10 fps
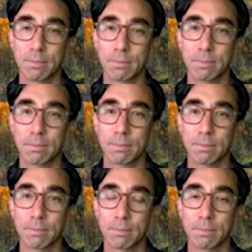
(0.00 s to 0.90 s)

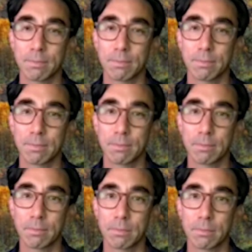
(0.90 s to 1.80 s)

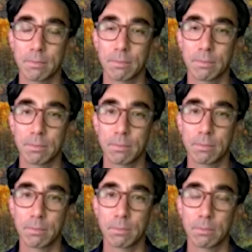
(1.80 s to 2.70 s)

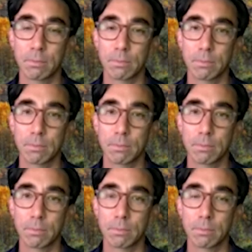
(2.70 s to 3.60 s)

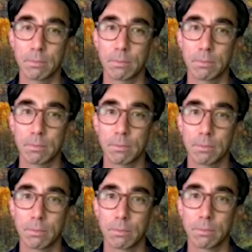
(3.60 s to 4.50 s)

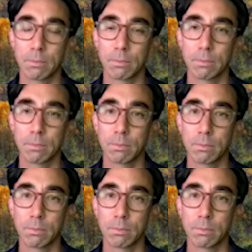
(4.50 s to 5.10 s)
[no speech]